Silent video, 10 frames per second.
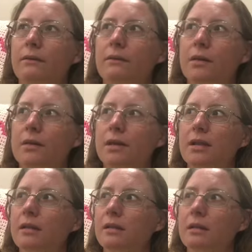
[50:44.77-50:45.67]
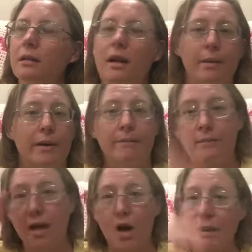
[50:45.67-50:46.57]
Flossies? Anyway,
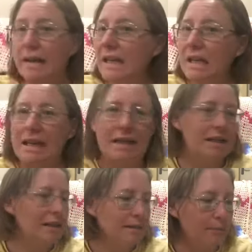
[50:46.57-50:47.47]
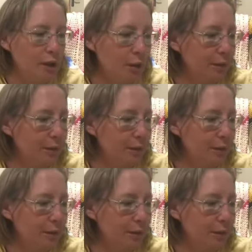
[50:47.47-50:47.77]
I'll be linking below.